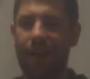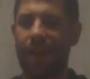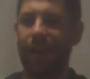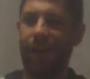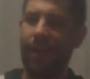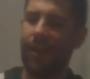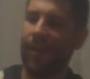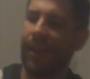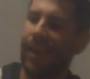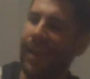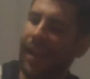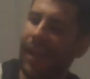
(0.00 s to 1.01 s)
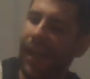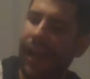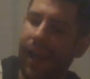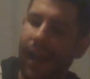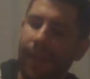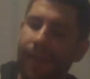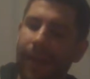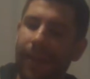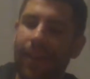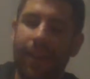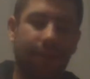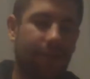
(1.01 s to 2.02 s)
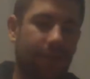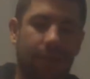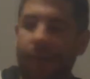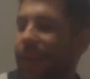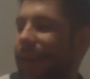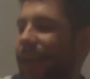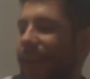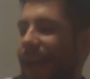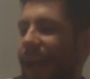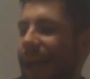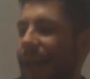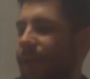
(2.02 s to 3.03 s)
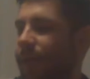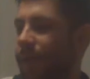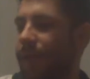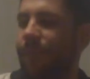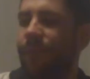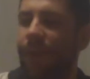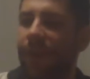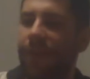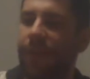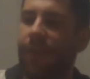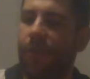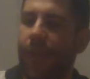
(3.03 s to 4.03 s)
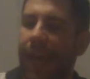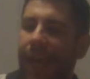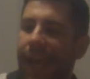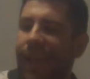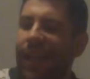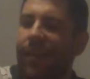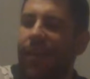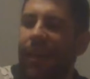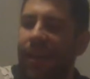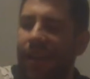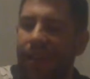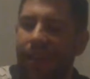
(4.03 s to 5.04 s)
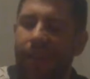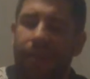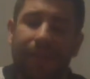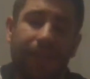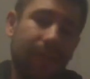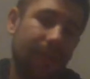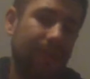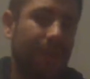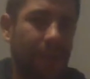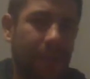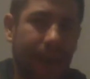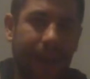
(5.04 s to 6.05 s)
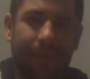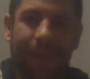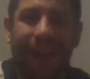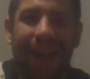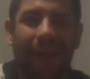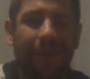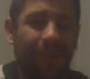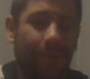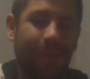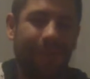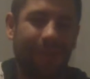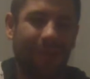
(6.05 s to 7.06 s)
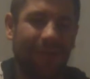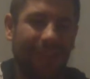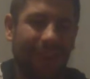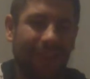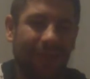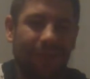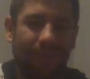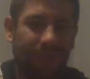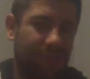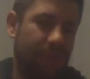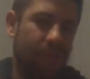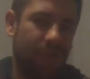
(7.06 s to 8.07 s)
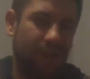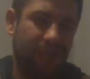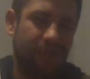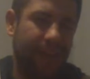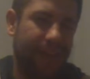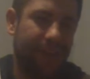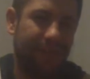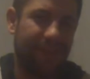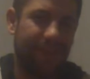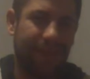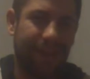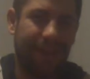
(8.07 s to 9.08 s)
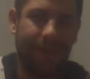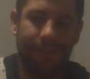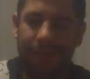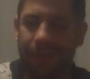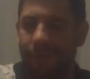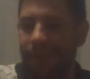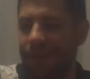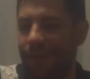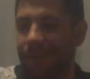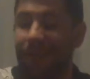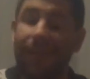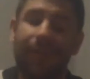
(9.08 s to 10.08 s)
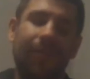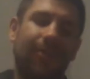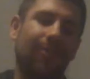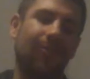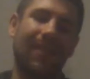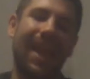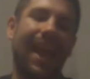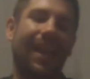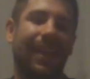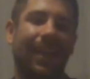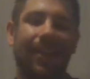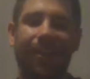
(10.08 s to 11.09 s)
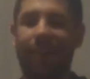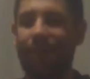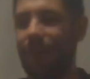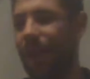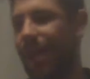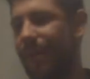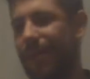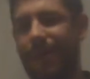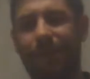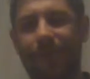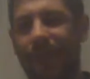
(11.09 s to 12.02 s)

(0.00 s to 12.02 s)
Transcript: I like the shirt, I like the hat, the figurine's okay, and the cozies are okay, but I was hoping for like a little Nuka-Cola drink or something to come along with it, or a little candy, But